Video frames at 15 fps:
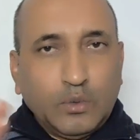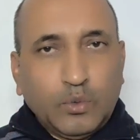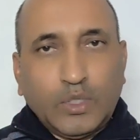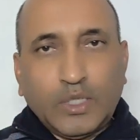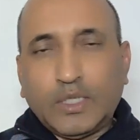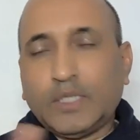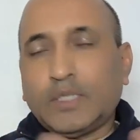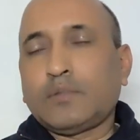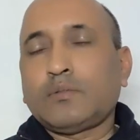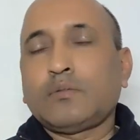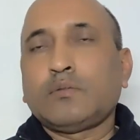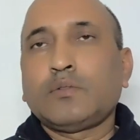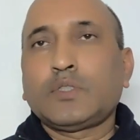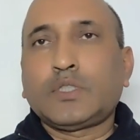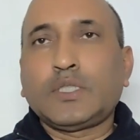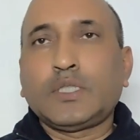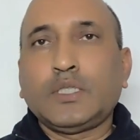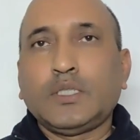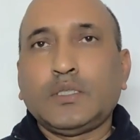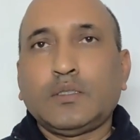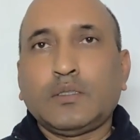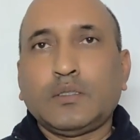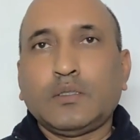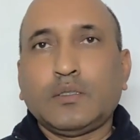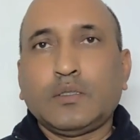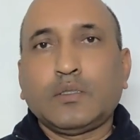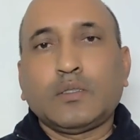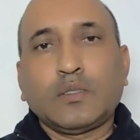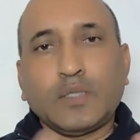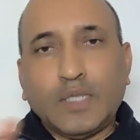You can see
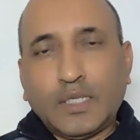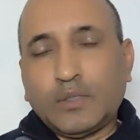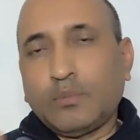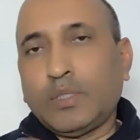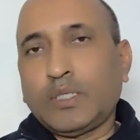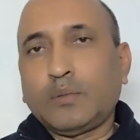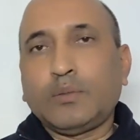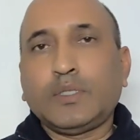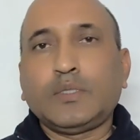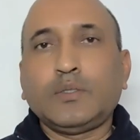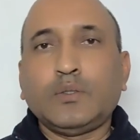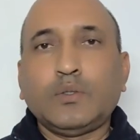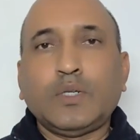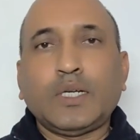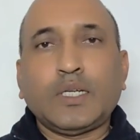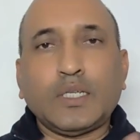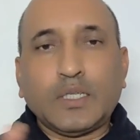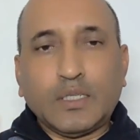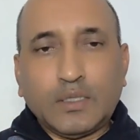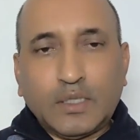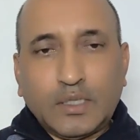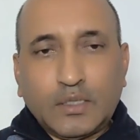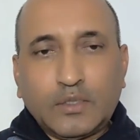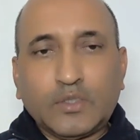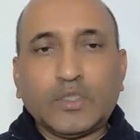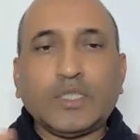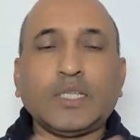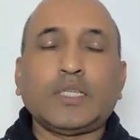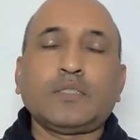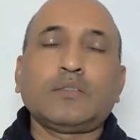that very video and can
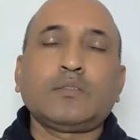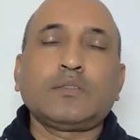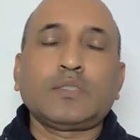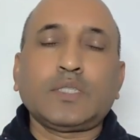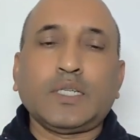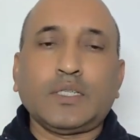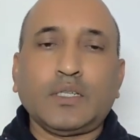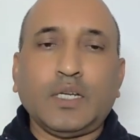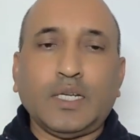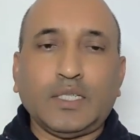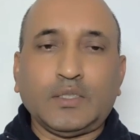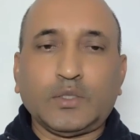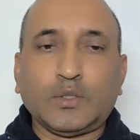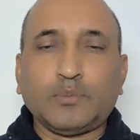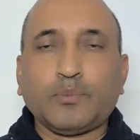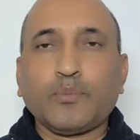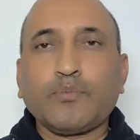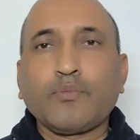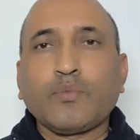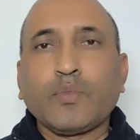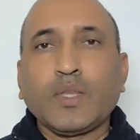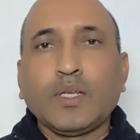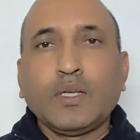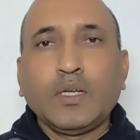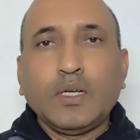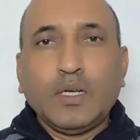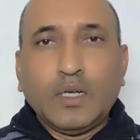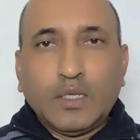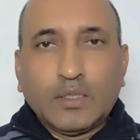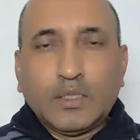understand trend lines.
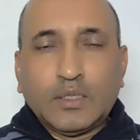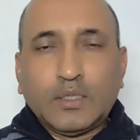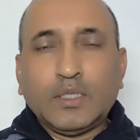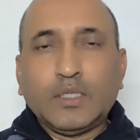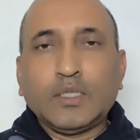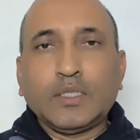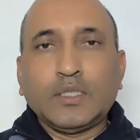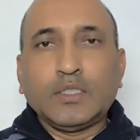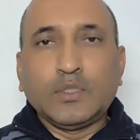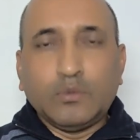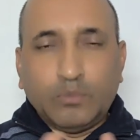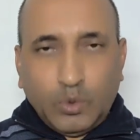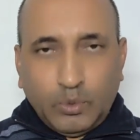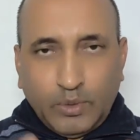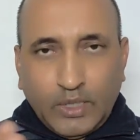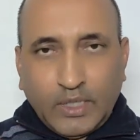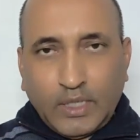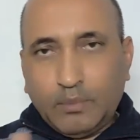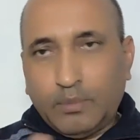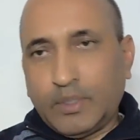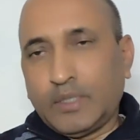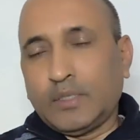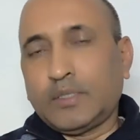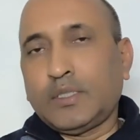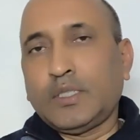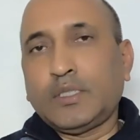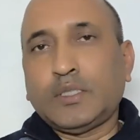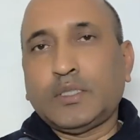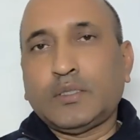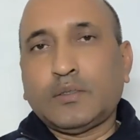Another is moving
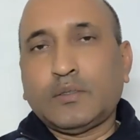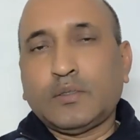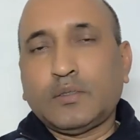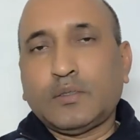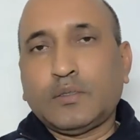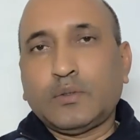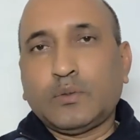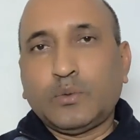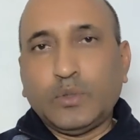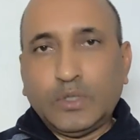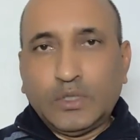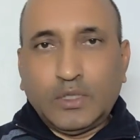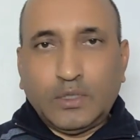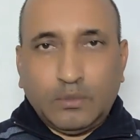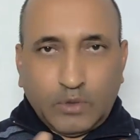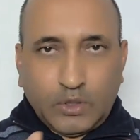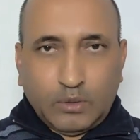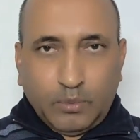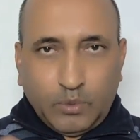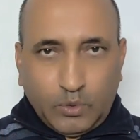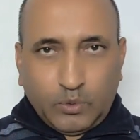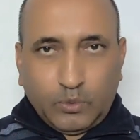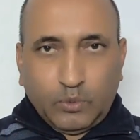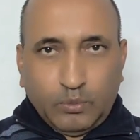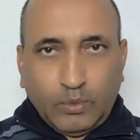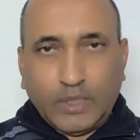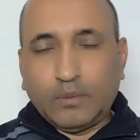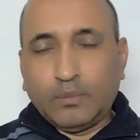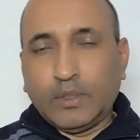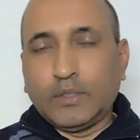averages, which I'm supposed to
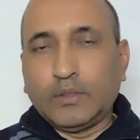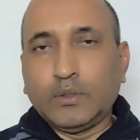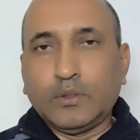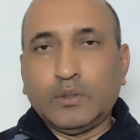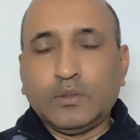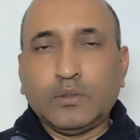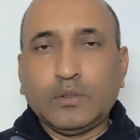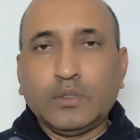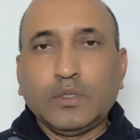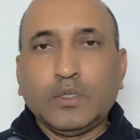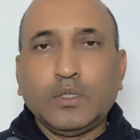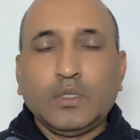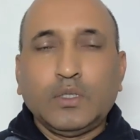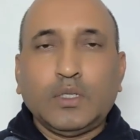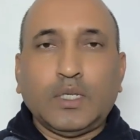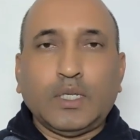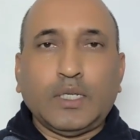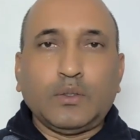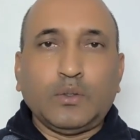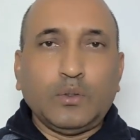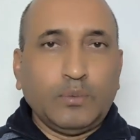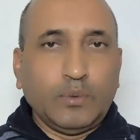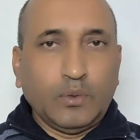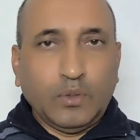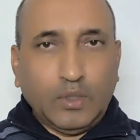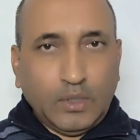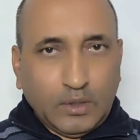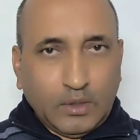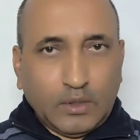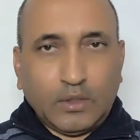make video, and
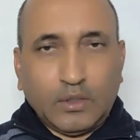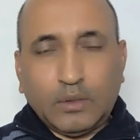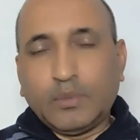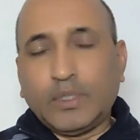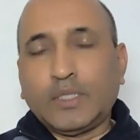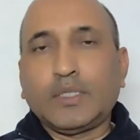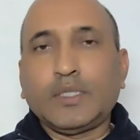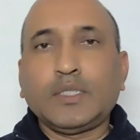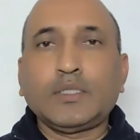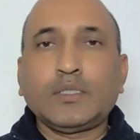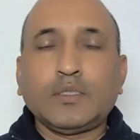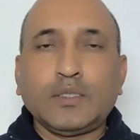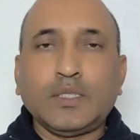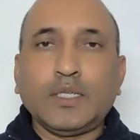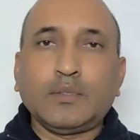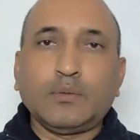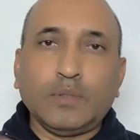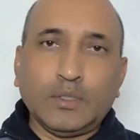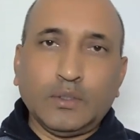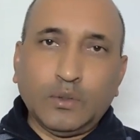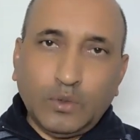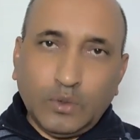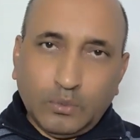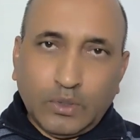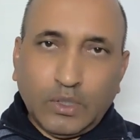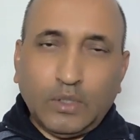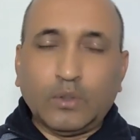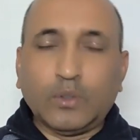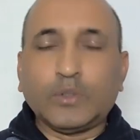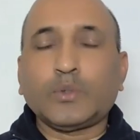hopefully in coming days that video you
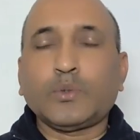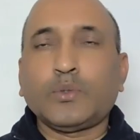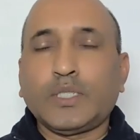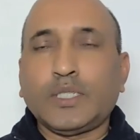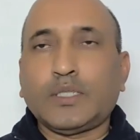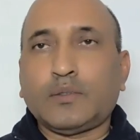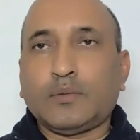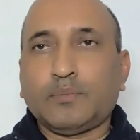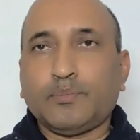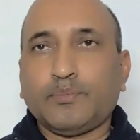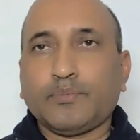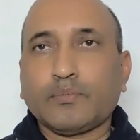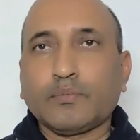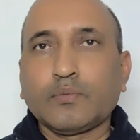will also get,